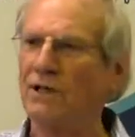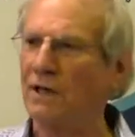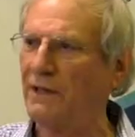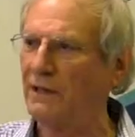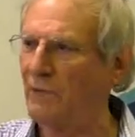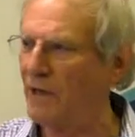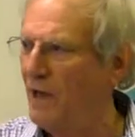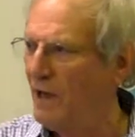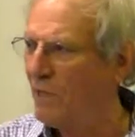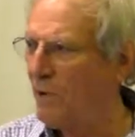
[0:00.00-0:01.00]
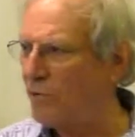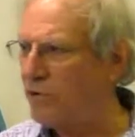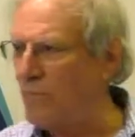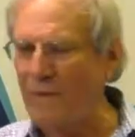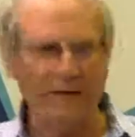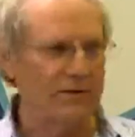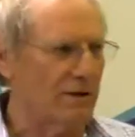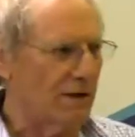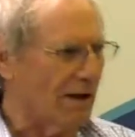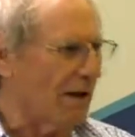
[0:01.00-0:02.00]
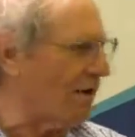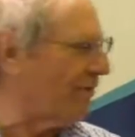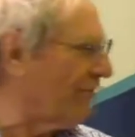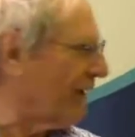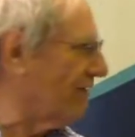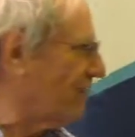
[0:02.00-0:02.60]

I think we both lamented a lot of things,